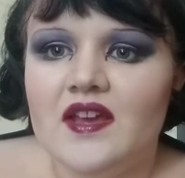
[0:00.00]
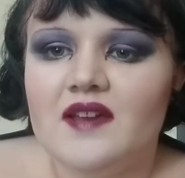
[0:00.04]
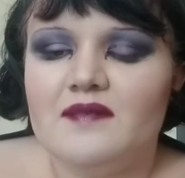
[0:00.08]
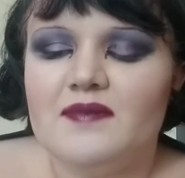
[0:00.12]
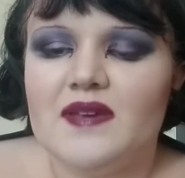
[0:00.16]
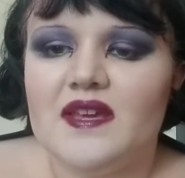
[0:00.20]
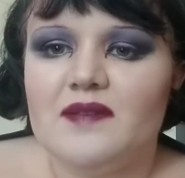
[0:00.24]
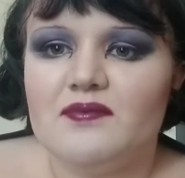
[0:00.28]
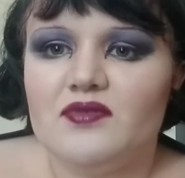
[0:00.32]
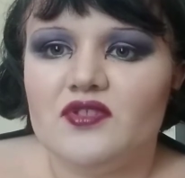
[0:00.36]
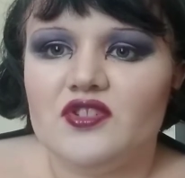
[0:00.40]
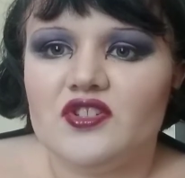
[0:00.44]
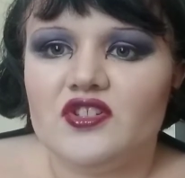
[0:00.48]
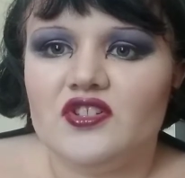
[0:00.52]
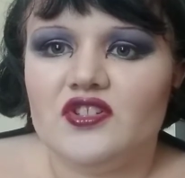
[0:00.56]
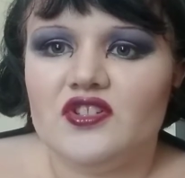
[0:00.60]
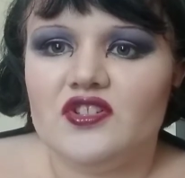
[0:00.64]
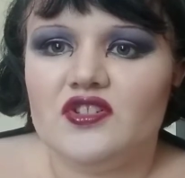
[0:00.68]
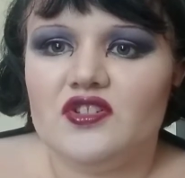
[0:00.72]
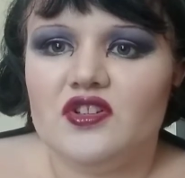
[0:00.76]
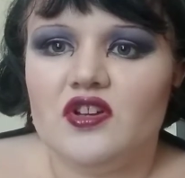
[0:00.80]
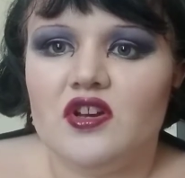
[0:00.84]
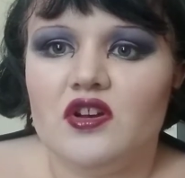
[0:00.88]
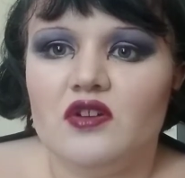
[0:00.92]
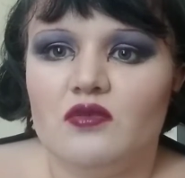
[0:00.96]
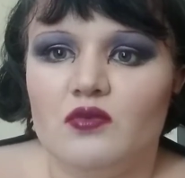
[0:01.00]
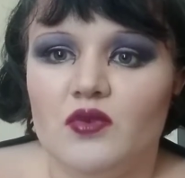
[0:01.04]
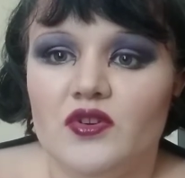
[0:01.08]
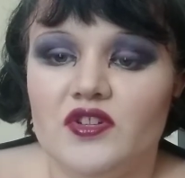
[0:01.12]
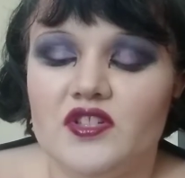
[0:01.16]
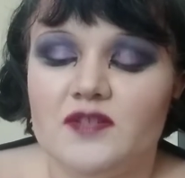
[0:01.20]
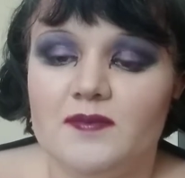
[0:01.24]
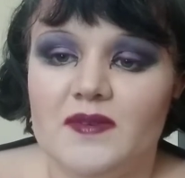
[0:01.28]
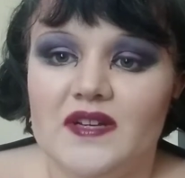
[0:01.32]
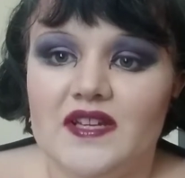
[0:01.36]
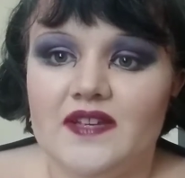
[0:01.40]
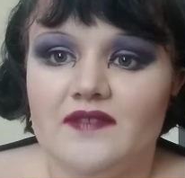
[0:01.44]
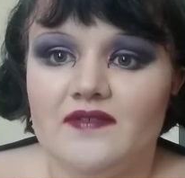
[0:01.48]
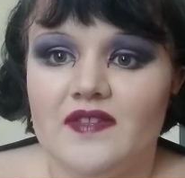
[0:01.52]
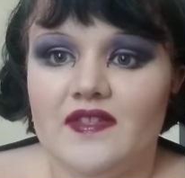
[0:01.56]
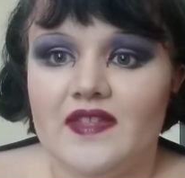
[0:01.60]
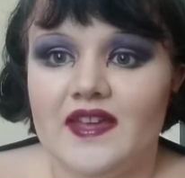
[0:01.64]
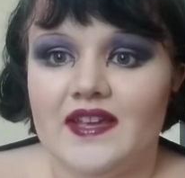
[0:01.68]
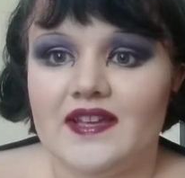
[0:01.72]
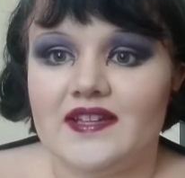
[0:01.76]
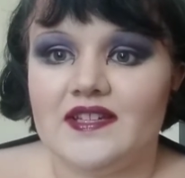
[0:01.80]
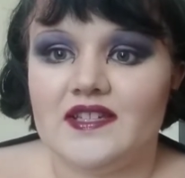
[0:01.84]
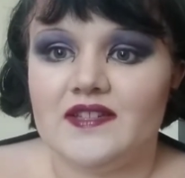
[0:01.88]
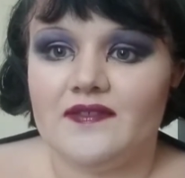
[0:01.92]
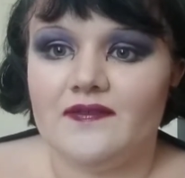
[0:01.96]
people just want to believe that they
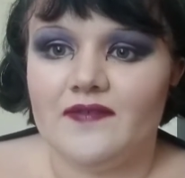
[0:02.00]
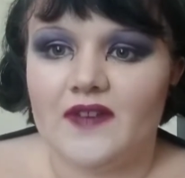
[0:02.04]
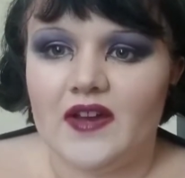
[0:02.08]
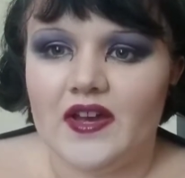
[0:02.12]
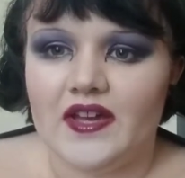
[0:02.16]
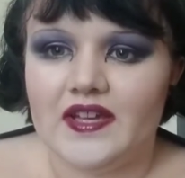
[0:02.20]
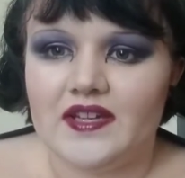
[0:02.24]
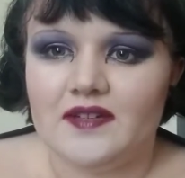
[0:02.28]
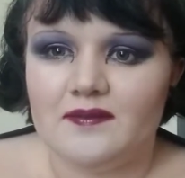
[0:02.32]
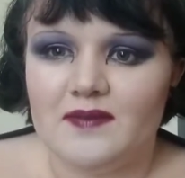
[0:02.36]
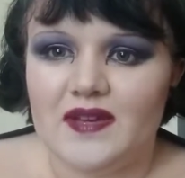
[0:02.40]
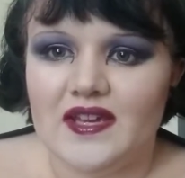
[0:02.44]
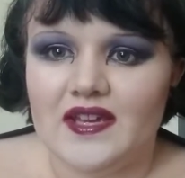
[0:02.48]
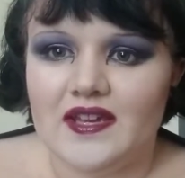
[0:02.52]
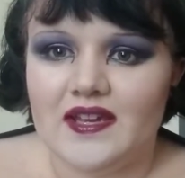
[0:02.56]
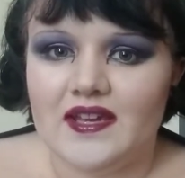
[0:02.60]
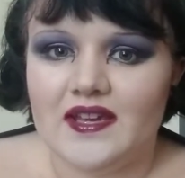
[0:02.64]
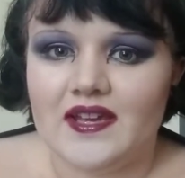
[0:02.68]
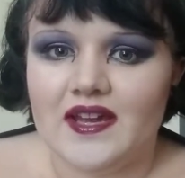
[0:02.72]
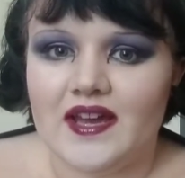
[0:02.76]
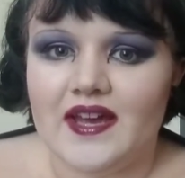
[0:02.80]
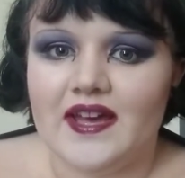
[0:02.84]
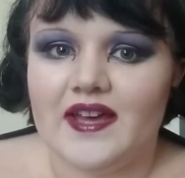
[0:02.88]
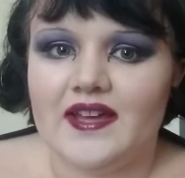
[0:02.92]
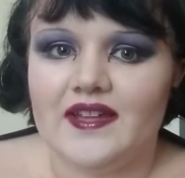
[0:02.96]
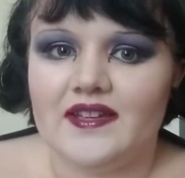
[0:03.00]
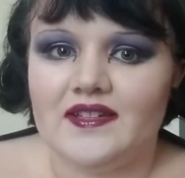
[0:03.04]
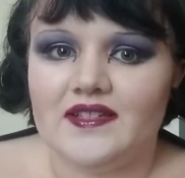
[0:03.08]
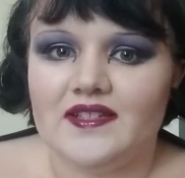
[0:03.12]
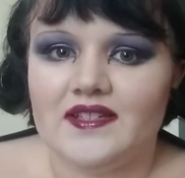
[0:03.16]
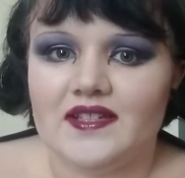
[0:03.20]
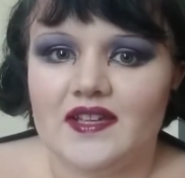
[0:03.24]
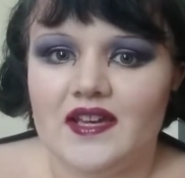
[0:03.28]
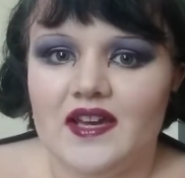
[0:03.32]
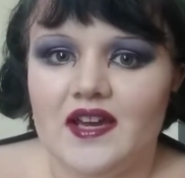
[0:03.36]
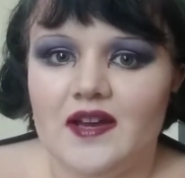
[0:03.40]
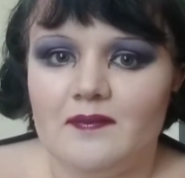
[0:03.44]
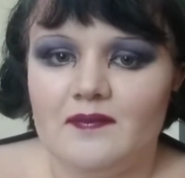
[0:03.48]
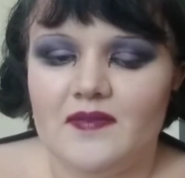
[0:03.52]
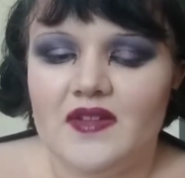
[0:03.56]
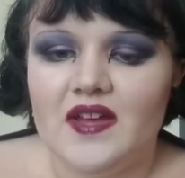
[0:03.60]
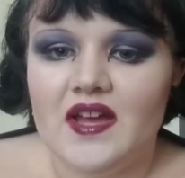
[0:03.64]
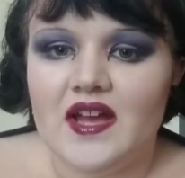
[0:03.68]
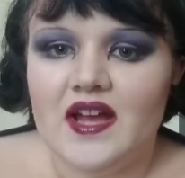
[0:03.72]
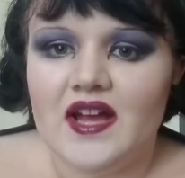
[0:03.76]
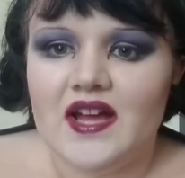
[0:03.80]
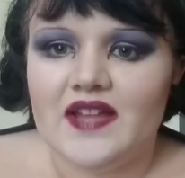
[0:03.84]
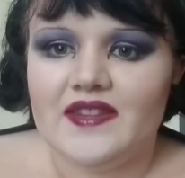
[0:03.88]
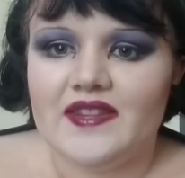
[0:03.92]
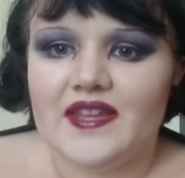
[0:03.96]
can define me and um,
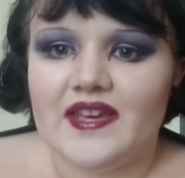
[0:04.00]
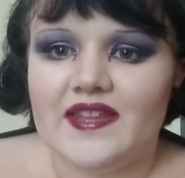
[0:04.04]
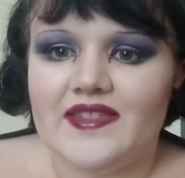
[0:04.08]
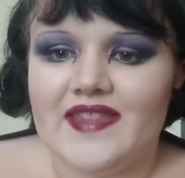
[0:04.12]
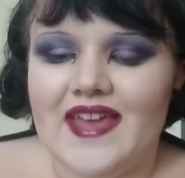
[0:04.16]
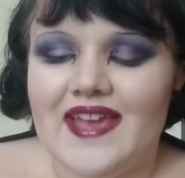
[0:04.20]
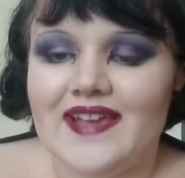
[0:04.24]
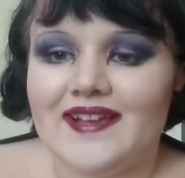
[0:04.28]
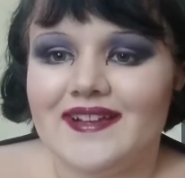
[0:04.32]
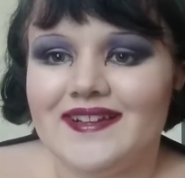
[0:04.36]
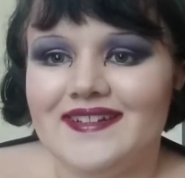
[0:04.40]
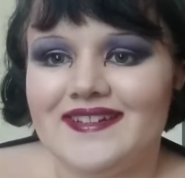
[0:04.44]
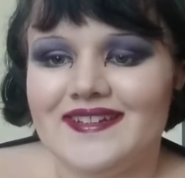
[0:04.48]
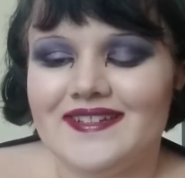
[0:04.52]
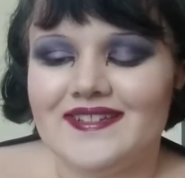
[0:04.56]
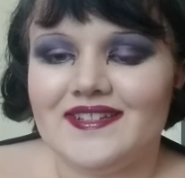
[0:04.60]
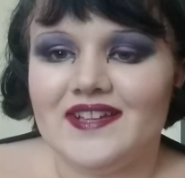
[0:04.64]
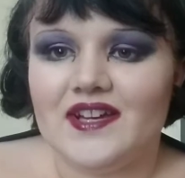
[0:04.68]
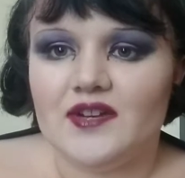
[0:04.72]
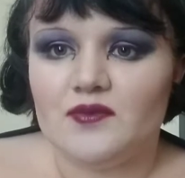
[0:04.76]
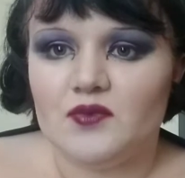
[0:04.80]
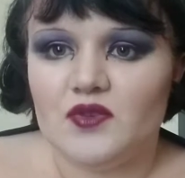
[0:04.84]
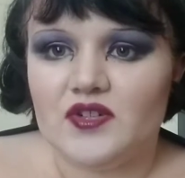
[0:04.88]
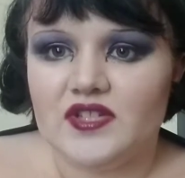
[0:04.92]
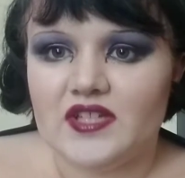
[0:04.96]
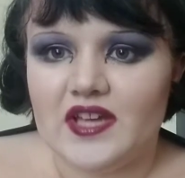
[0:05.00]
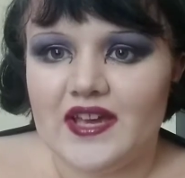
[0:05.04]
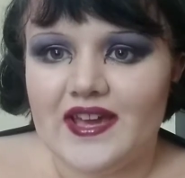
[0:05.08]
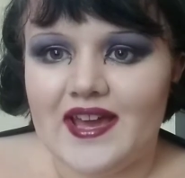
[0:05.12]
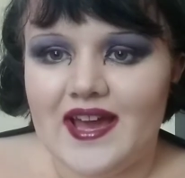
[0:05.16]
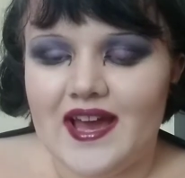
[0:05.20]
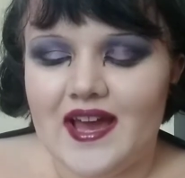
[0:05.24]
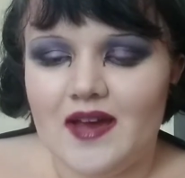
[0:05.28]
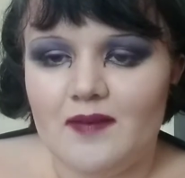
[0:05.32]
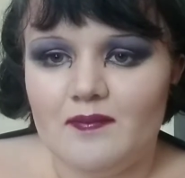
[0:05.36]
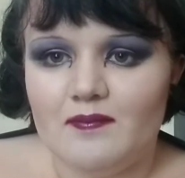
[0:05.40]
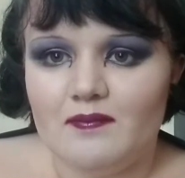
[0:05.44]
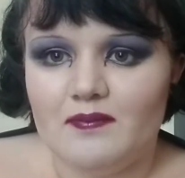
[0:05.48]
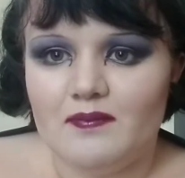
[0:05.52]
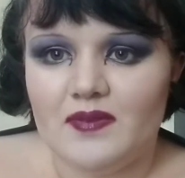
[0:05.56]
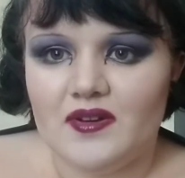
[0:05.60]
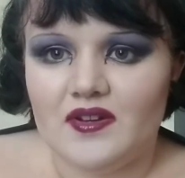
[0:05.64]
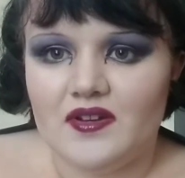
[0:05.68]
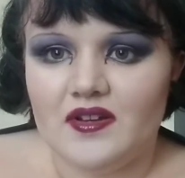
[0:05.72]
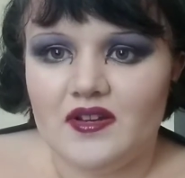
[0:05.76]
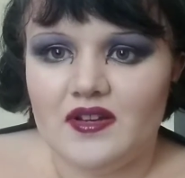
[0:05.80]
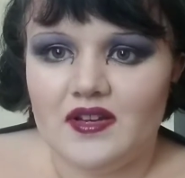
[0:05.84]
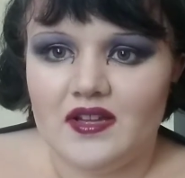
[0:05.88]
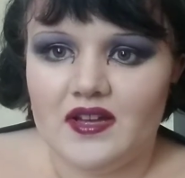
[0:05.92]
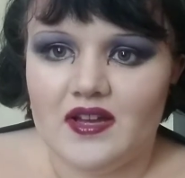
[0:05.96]
that they can decide what I am,
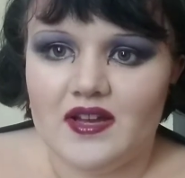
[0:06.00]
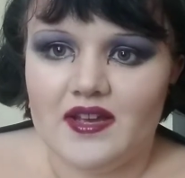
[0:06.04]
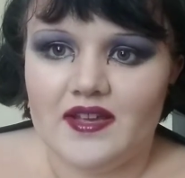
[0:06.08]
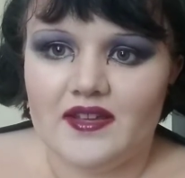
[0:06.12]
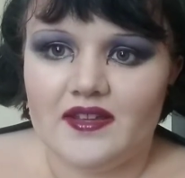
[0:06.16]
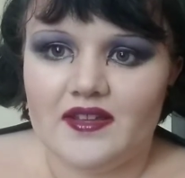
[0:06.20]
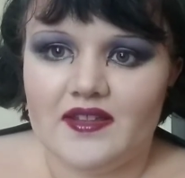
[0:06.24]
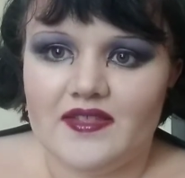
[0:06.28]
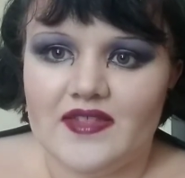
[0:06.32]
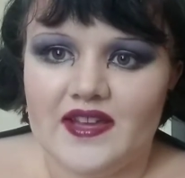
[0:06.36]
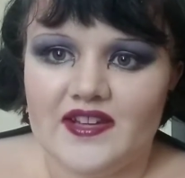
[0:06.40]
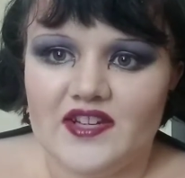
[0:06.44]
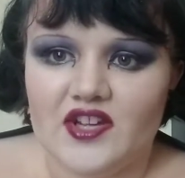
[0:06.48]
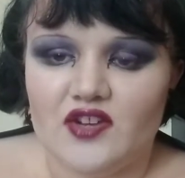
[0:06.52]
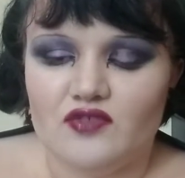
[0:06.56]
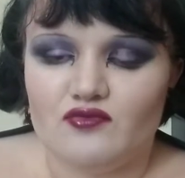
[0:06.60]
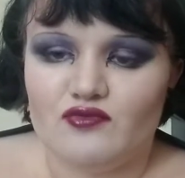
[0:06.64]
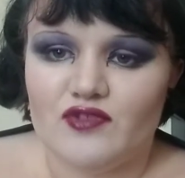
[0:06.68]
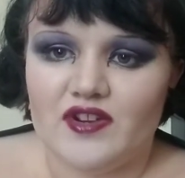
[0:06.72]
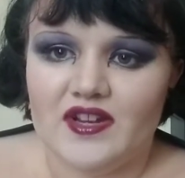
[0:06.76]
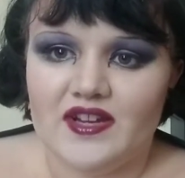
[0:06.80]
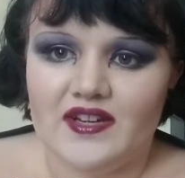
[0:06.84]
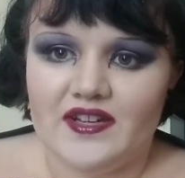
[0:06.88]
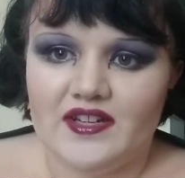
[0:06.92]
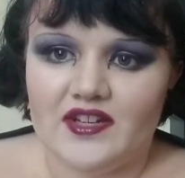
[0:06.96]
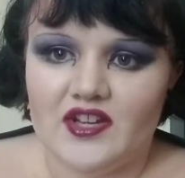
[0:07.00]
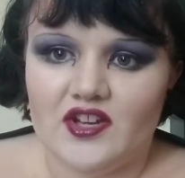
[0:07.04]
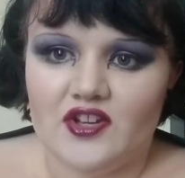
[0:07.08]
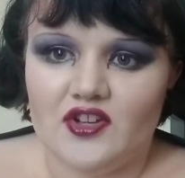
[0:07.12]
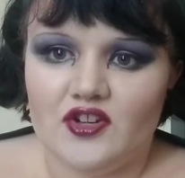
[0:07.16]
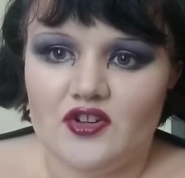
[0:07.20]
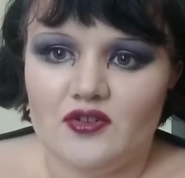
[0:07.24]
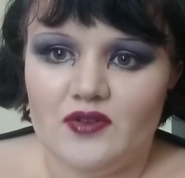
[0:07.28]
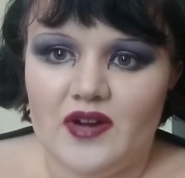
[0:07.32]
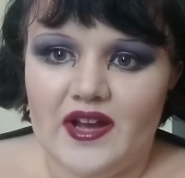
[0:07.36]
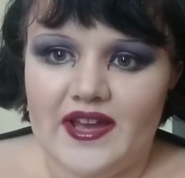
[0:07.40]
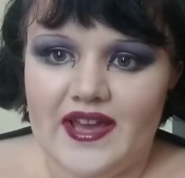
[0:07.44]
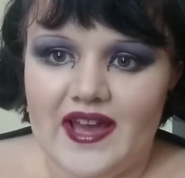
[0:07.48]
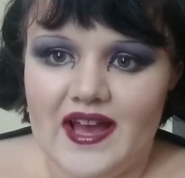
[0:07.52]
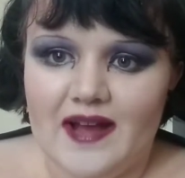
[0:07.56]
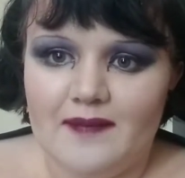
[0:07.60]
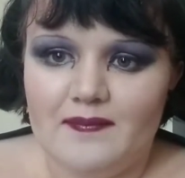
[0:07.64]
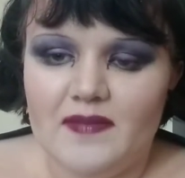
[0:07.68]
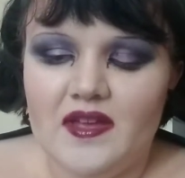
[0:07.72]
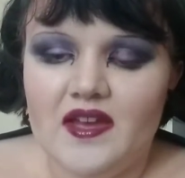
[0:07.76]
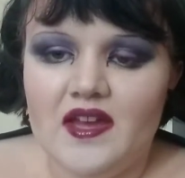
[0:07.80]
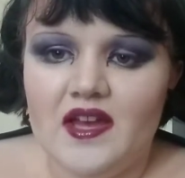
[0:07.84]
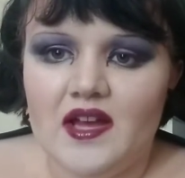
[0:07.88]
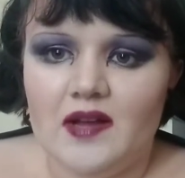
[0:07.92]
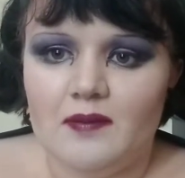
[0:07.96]
but like they don't really know who I am.